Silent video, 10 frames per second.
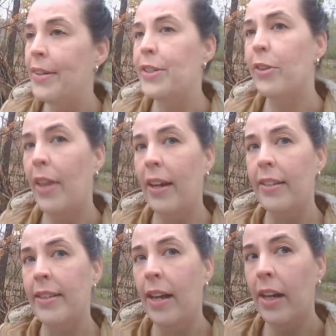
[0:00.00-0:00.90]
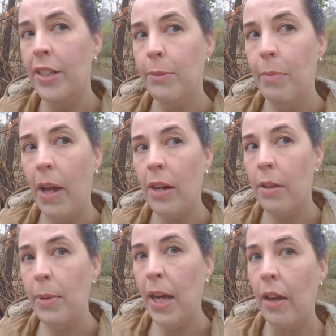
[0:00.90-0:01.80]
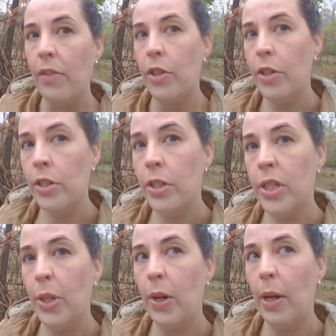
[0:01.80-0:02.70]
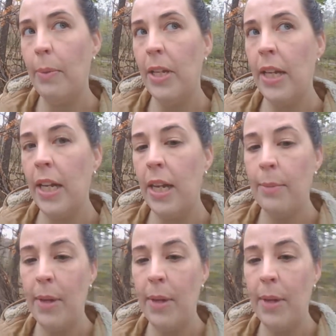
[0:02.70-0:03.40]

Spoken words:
So then I decided I should model the behavior. So hubby and I came